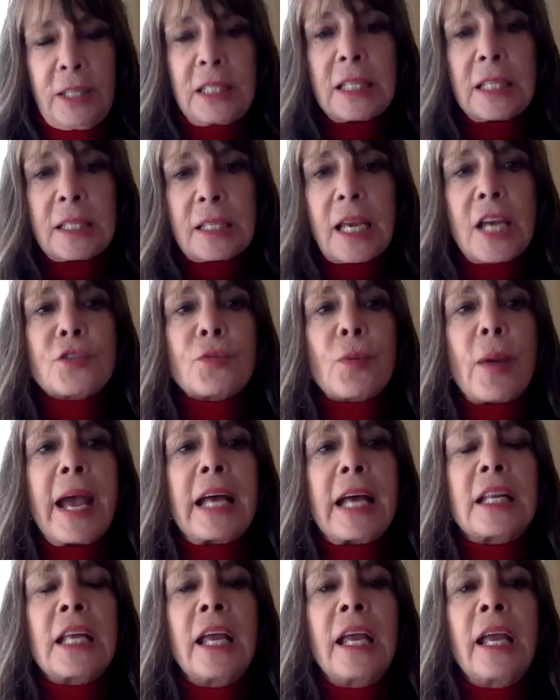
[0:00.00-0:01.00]
discuss
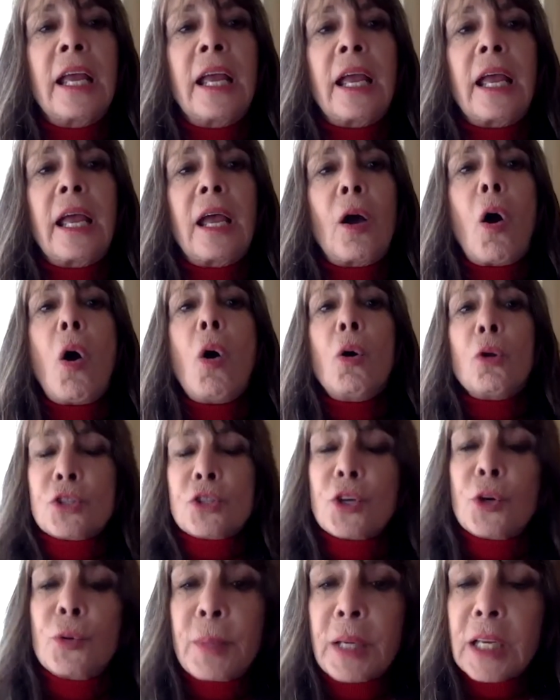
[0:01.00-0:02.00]
Rad?
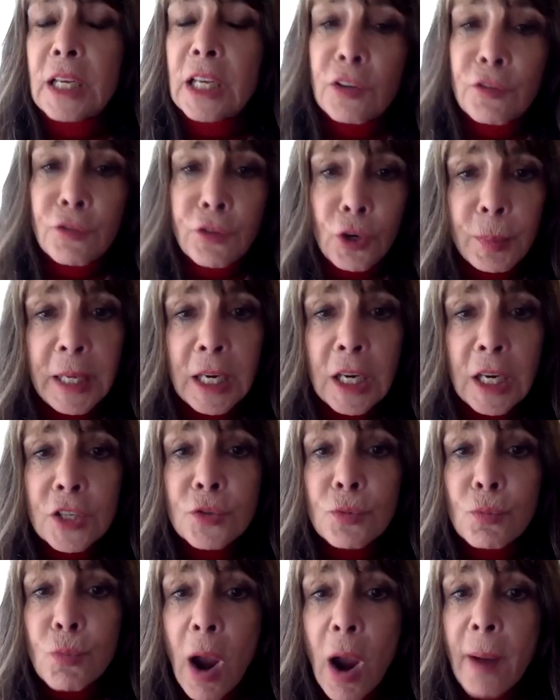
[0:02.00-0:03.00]
also meaningful
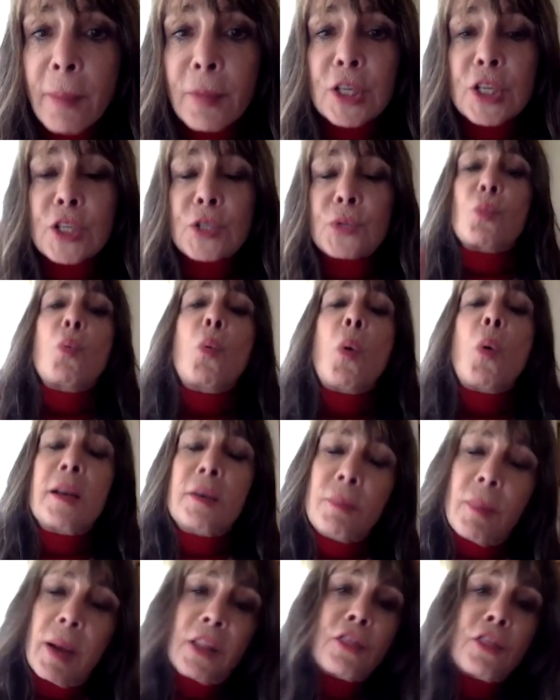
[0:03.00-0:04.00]
because Robert is
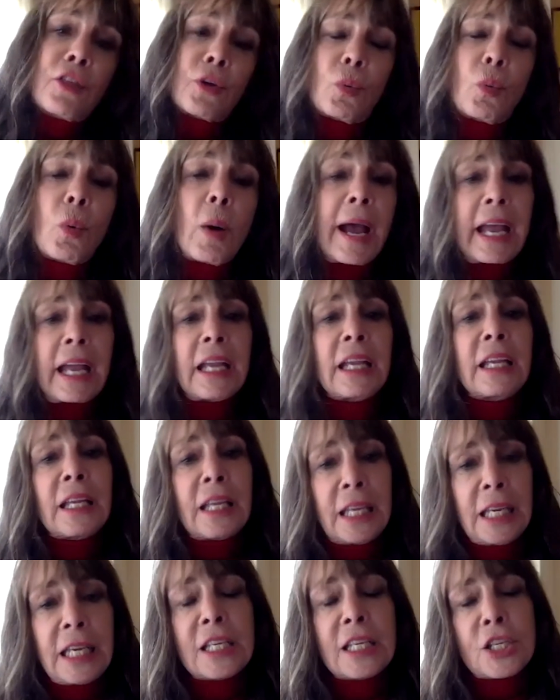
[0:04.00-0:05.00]
one month away,
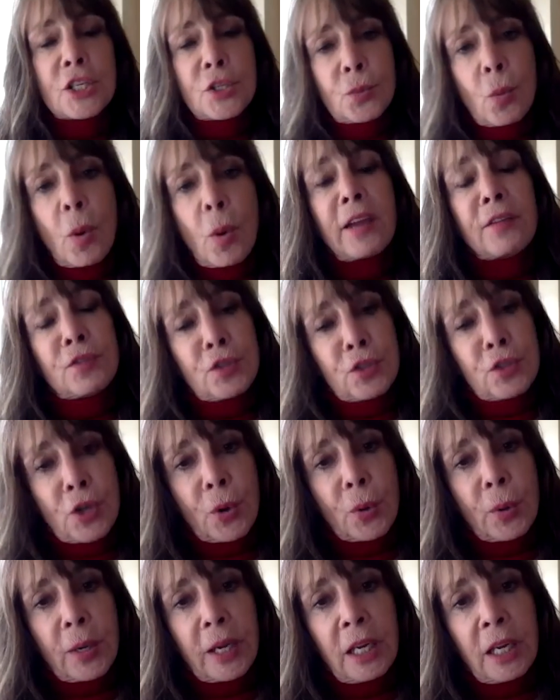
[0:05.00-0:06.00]
he and his wife
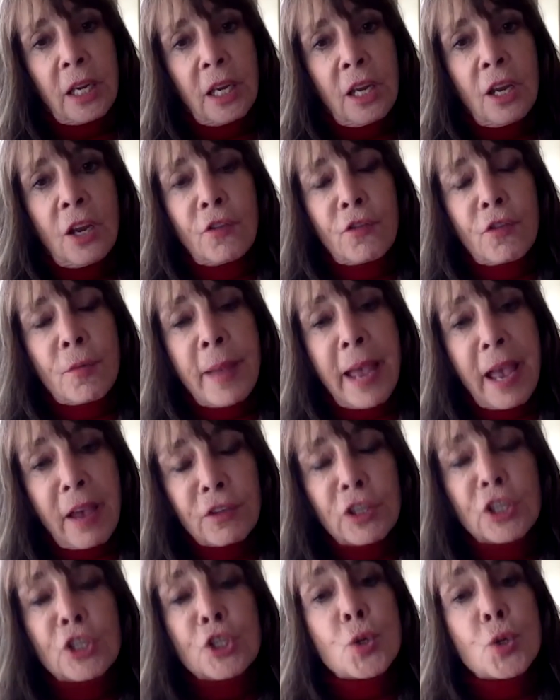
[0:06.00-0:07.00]
Zoe, from
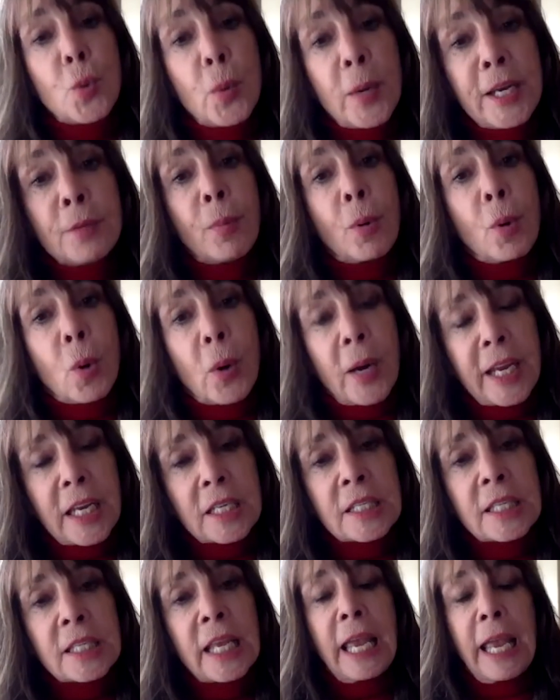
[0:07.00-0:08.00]
having twin
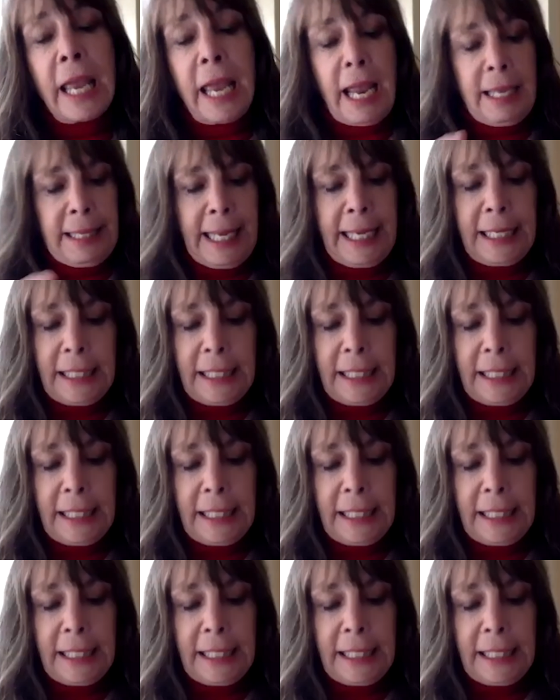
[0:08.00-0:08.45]
boys. And they